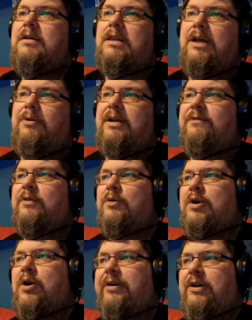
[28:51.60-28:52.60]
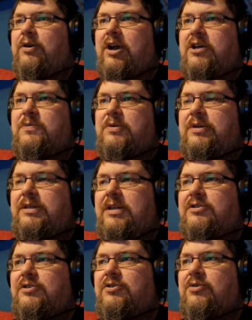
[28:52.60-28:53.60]
The ground floor corridor goes between the
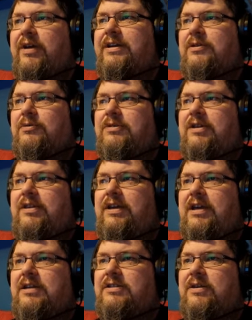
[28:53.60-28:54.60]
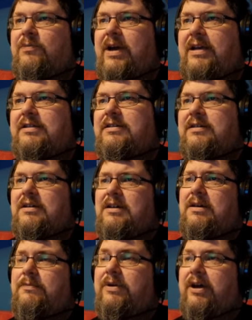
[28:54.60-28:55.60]
two great halls to the east and west.
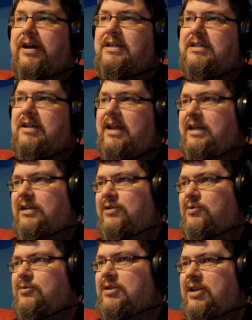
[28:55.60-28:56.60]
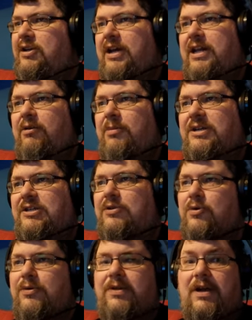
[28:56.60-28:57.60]
Behind sliding doors, the dining room is
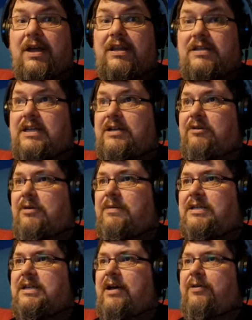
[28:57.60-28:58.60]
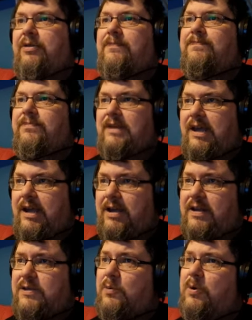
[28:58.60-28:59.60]
north and the sitting room is south.
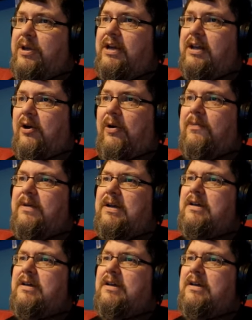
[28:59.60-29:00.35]
Ian is walking along.